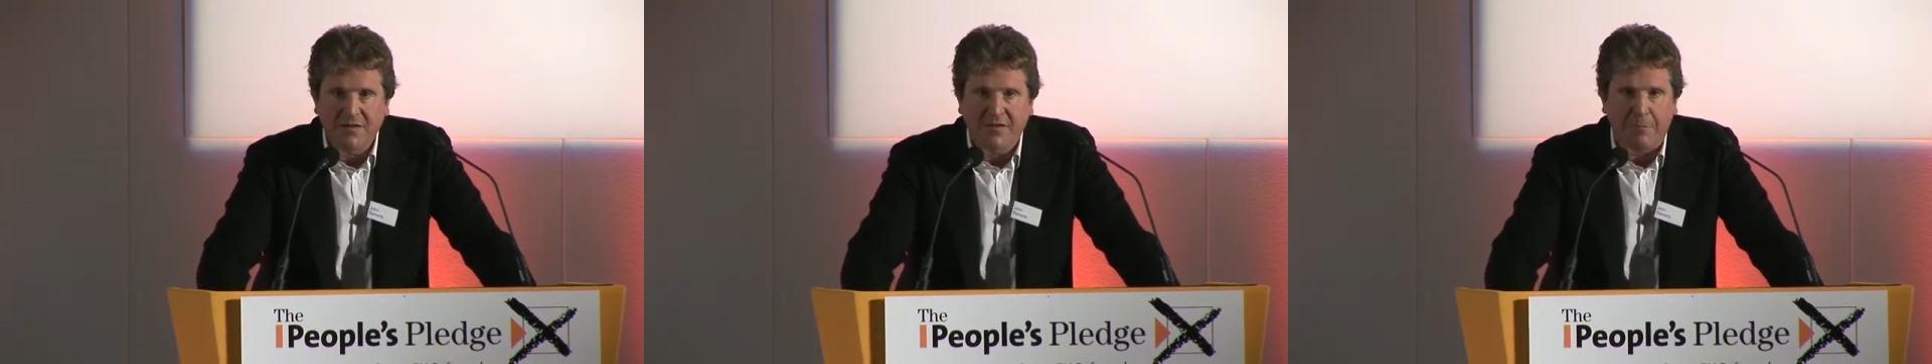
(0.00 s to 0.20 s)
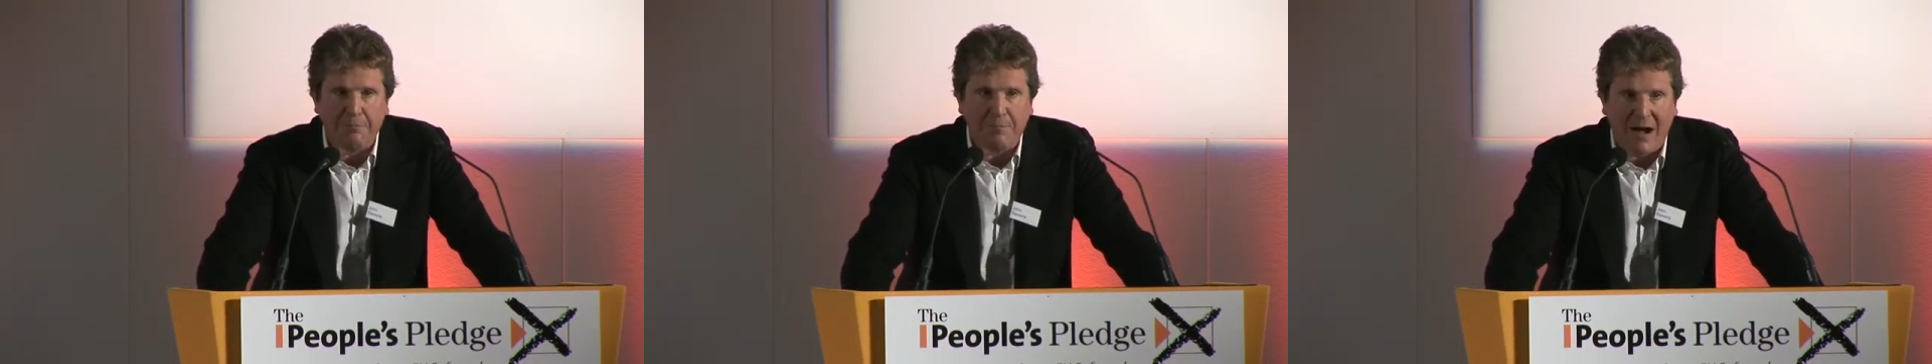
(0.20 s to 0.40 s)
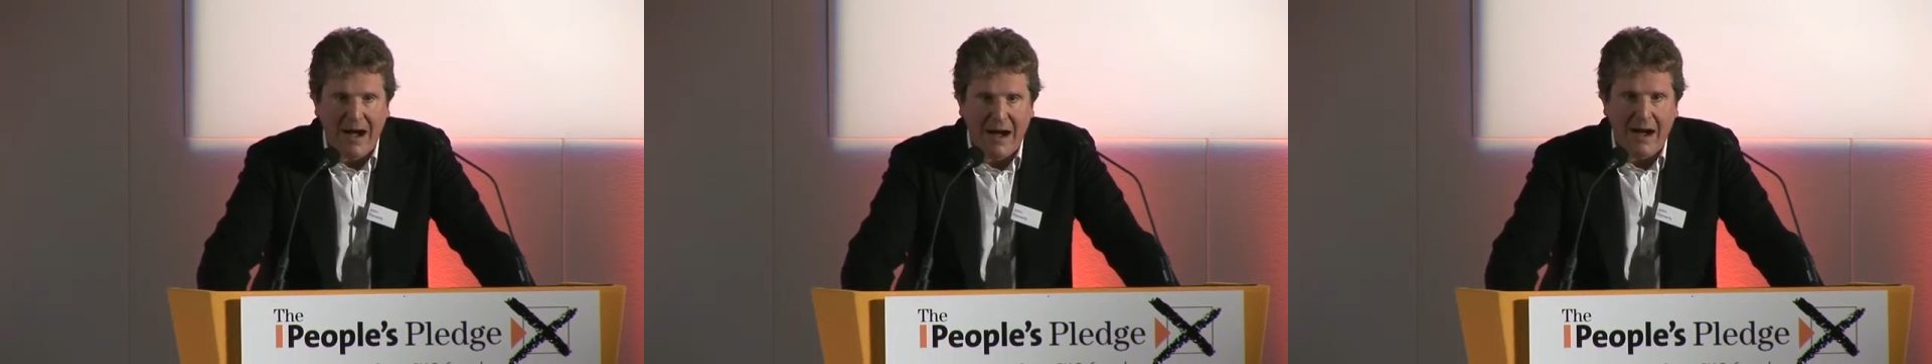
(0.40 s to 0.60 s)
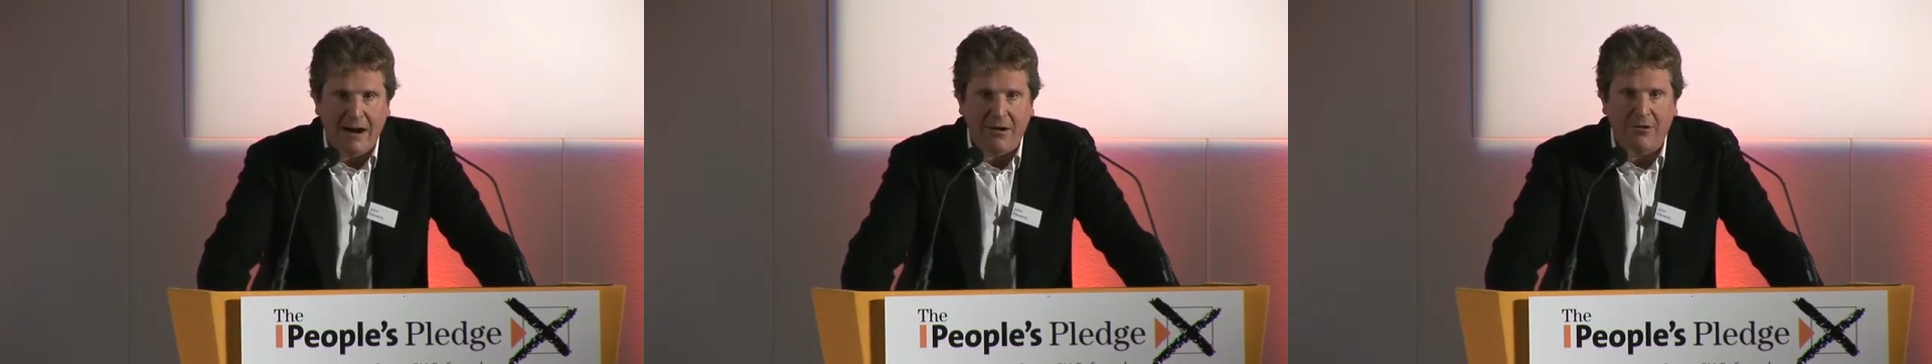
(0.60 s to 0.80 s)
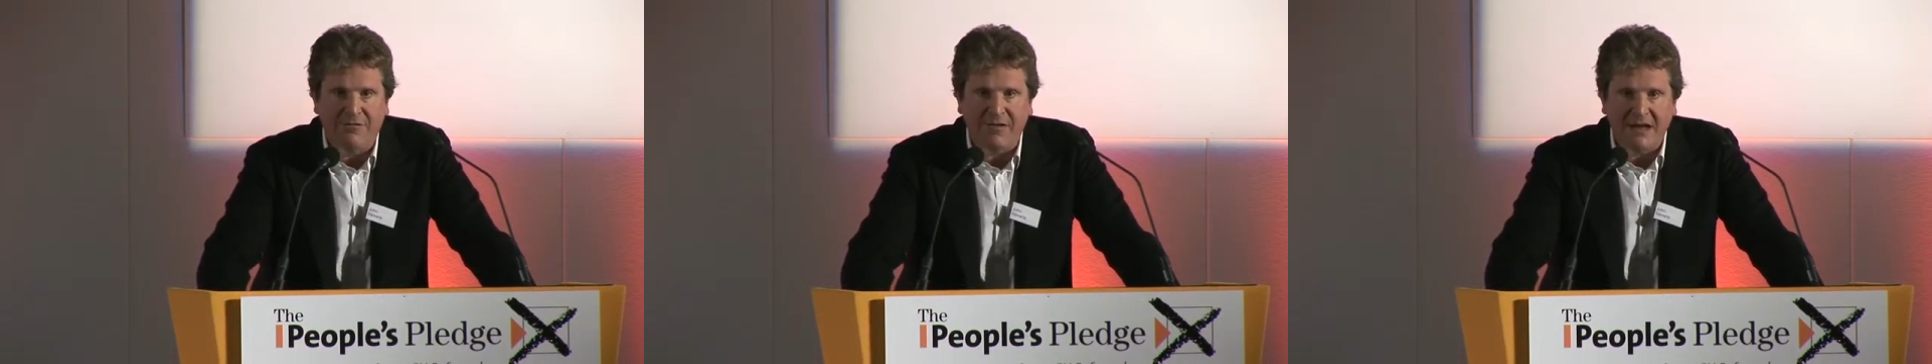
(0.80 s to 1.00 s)
the
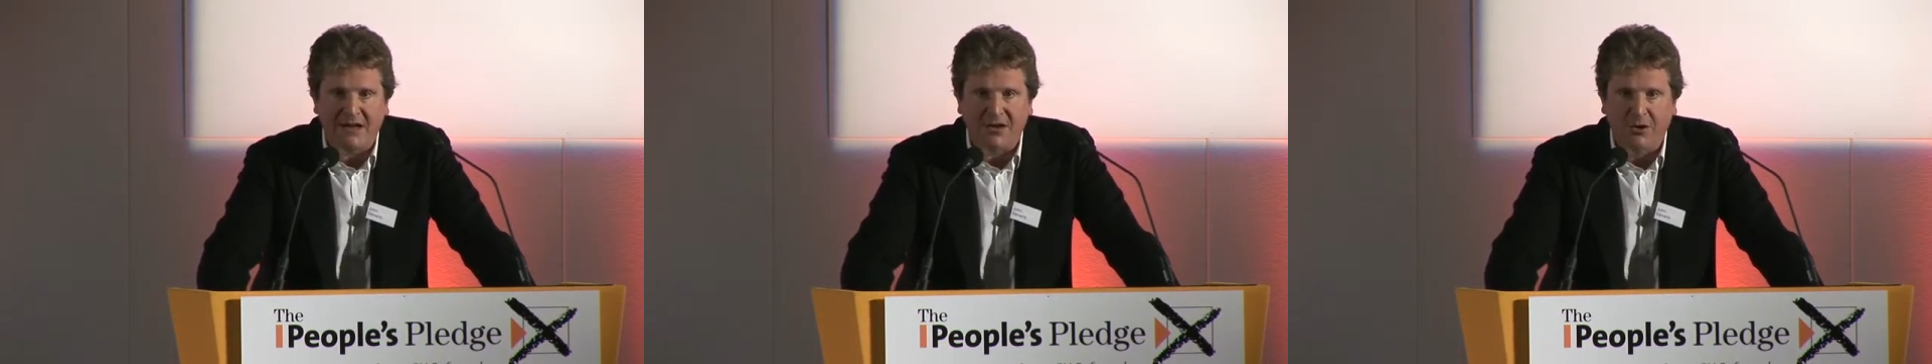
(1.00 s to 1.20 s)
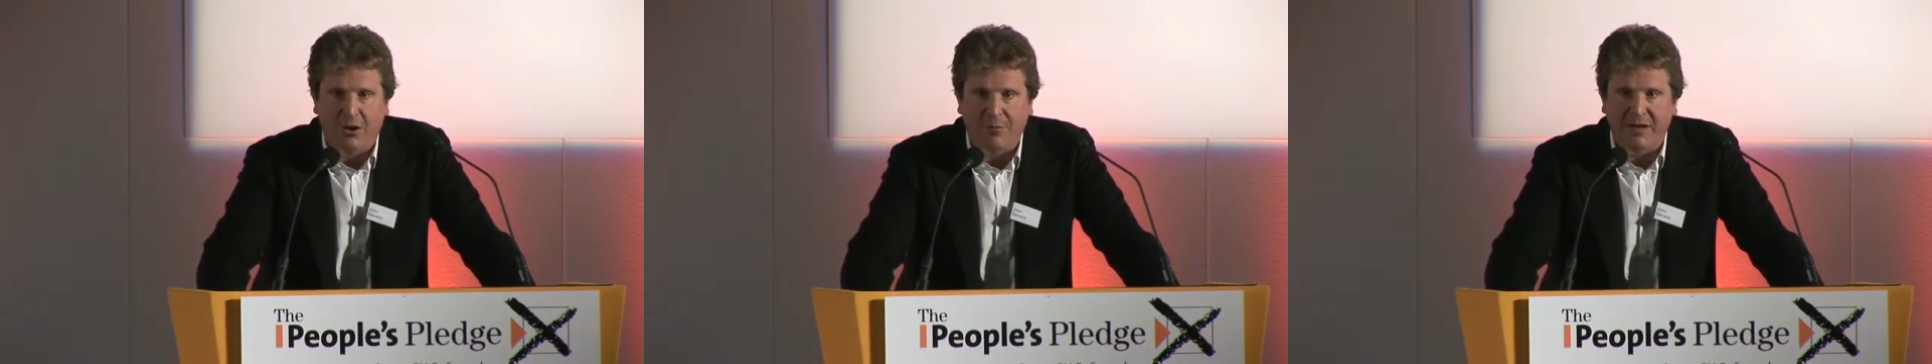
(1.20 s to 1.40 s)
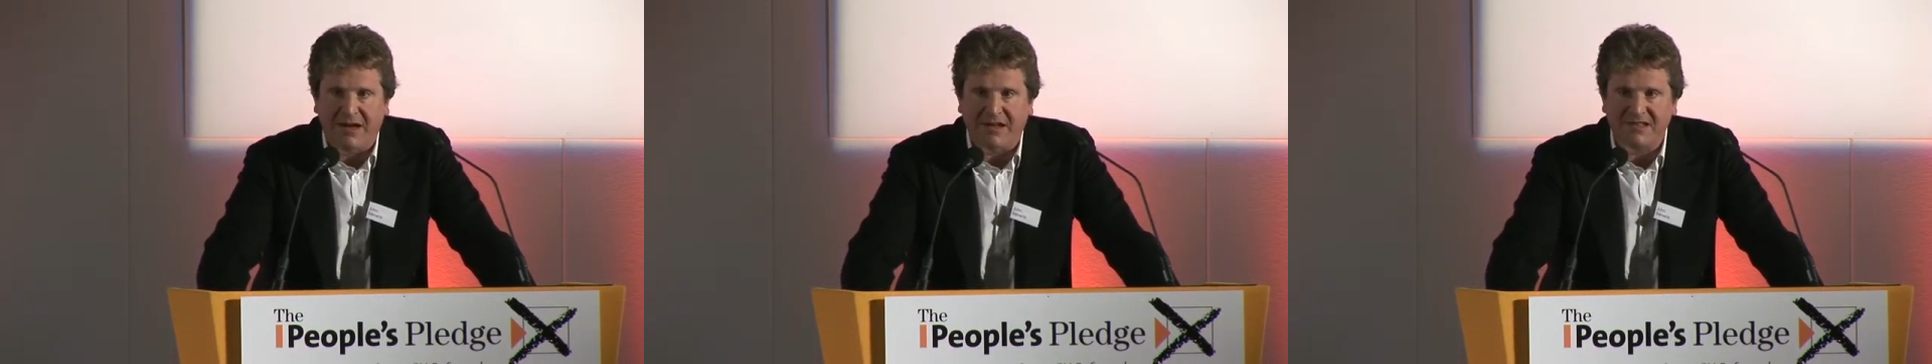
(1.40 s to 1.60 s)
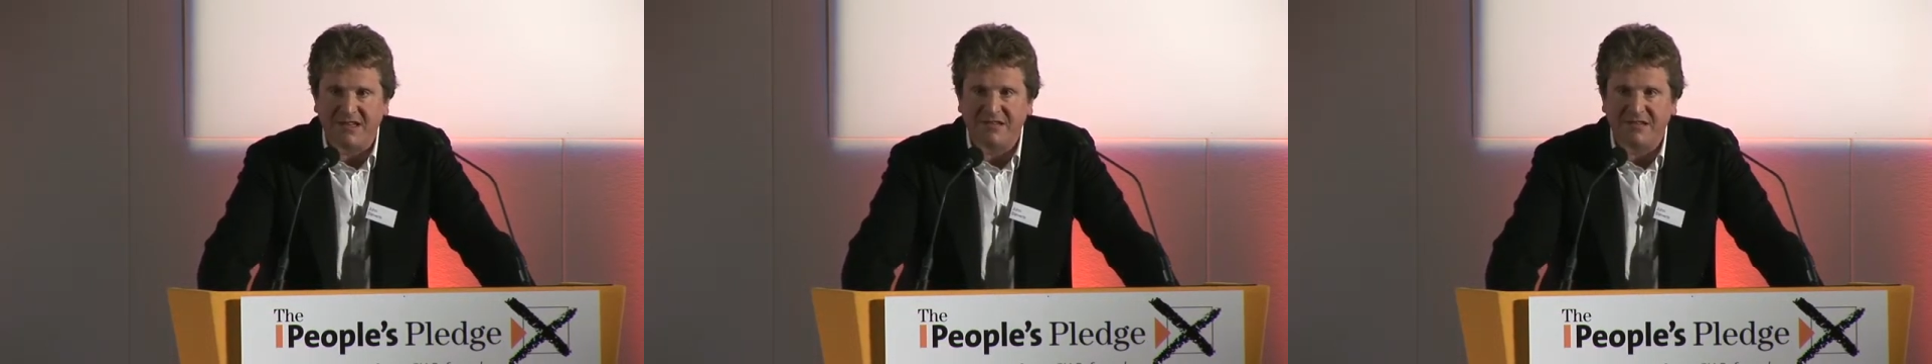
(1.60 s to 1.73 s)
power of economics